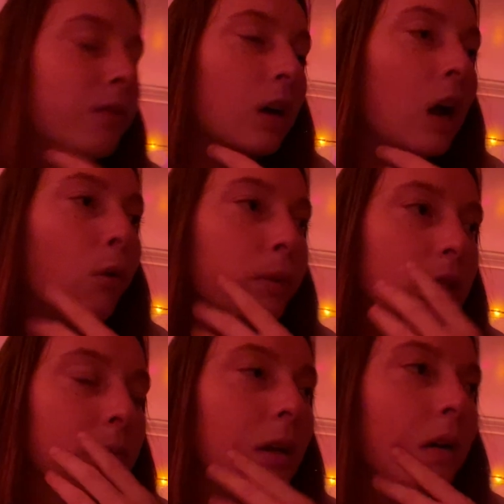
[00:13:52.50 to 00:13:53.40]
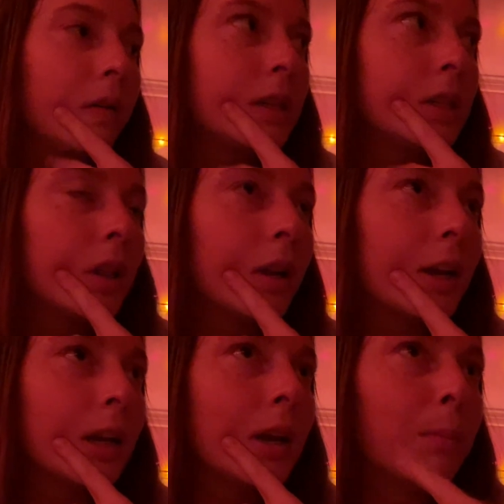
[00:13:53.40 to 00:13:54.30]
for Halloween to be over so then I
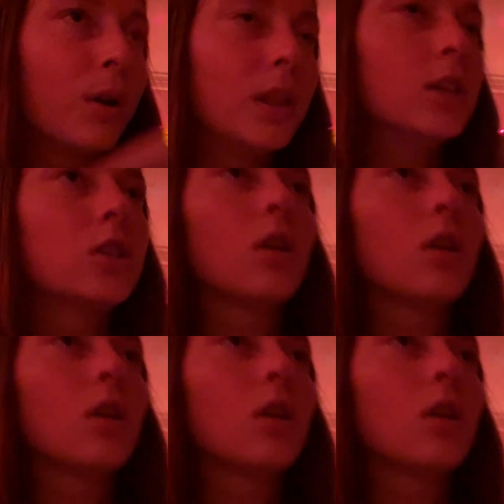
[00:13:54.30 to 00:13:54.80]
can put these